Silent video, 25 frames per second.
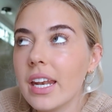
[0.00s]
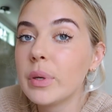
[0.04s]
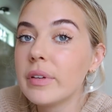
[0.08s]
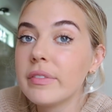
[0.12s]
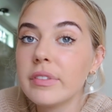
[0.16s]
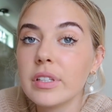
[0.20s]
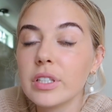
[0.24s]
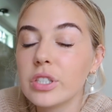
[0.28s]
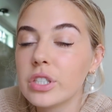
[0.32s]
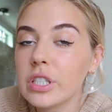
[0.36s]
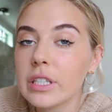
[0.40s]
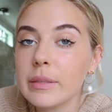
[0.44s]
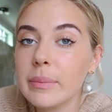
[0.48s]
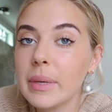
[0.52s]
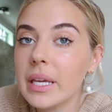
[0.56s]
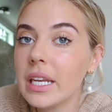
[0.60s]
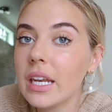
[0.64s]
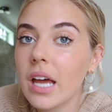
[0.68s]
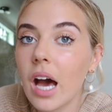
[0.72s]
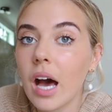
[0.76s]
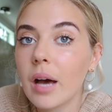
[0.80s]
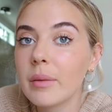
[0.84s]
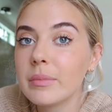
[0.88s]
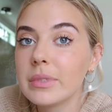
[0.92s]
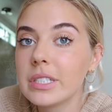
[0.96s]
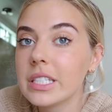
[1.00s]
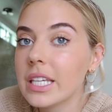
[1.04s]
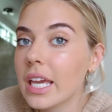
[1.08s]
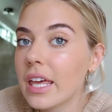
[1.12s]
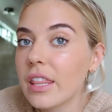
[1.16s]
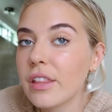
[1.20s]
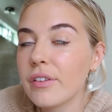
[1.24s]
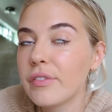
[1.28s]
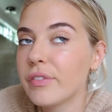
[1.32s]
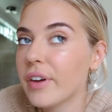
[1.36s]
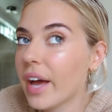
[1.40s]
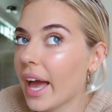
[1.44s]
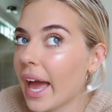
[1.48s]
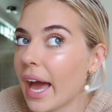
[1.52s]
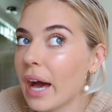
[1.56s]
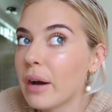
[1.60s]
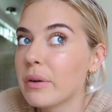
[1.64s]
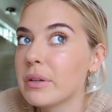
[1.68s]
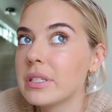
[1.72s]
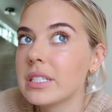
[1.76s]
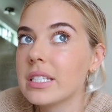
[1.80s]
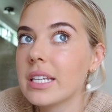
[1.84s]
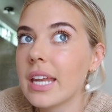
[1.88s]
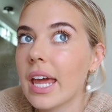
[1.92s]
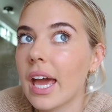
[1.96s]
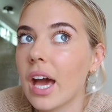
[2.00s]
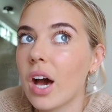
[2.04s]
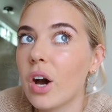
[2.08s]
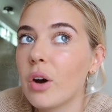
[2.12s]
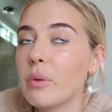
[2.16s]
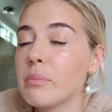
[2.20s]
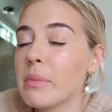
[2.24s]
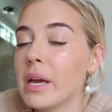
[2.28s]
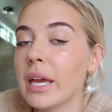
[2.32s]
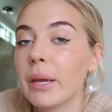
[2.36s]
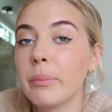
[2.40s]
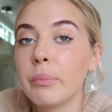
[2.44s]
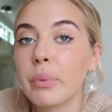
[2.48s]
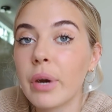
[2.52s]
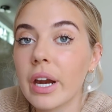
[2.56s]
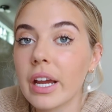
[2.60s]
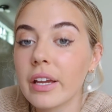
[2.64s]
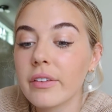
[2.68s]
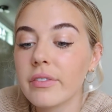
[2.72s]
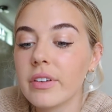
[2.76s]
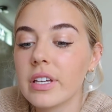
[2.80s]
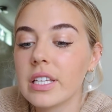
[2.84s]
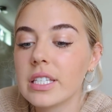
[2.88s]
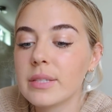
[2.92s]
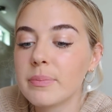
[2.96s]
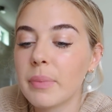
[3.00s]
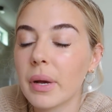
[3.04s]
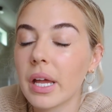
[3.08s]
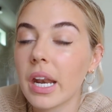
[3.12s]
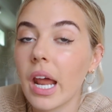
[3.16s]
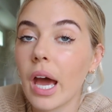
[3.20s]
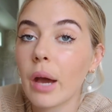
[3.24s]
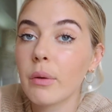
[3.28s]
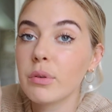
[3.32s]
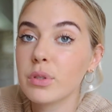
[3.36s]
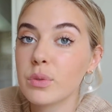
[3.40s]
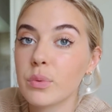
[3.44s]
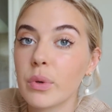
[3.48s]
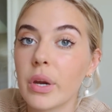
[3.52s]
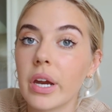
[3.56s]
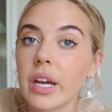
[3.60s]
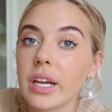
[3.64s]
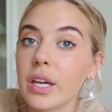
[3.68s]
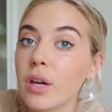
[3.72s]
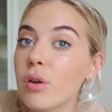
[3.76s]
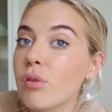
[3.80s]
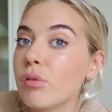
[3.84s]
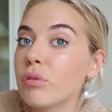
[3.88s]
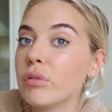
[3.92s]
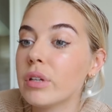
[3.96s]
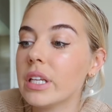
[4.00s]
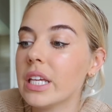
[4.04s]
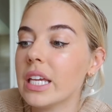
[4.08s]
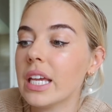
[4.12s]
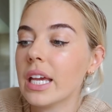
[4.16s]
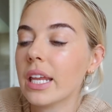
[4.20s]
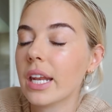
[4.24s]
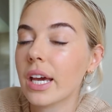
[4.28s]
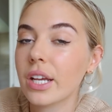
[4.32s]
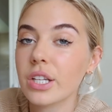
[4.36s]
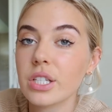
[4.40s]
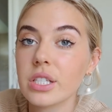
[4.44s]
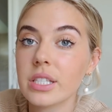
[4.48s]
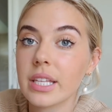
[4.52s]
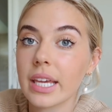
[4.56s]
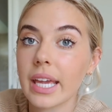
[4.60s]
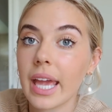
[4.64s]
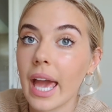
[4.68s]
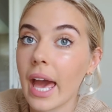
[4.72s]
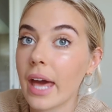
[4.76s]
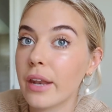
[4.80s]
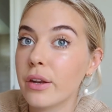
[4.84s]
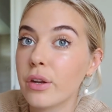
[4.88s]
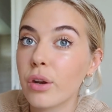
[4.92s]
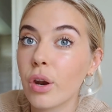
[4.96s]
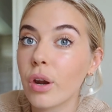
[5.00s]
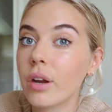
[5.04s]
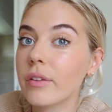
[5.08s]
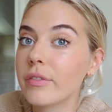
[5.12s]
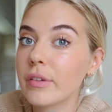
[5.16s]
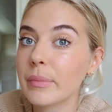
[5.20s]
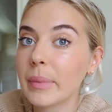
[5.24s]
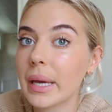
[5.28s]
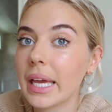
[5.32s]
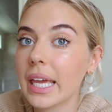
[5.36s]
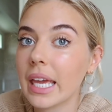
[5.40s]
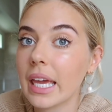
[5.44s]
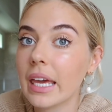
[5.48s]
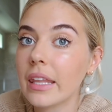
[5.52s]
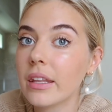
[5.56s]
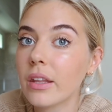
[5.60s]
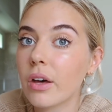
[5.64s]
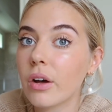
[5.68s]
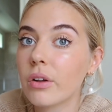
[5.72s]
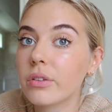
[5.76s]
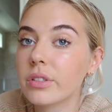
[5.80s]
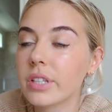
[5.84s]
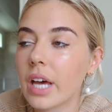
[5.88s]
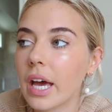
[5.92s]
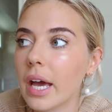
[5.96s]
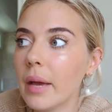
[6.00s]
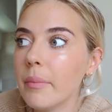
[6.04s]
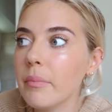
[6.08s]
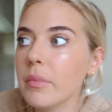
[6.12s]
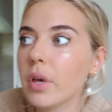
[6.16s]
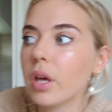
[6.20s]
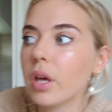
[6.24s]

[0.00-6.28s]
We've literally been up together for hours now, made breakfast, but I was wearing a hoodie and I just like had it over my hand the whole time.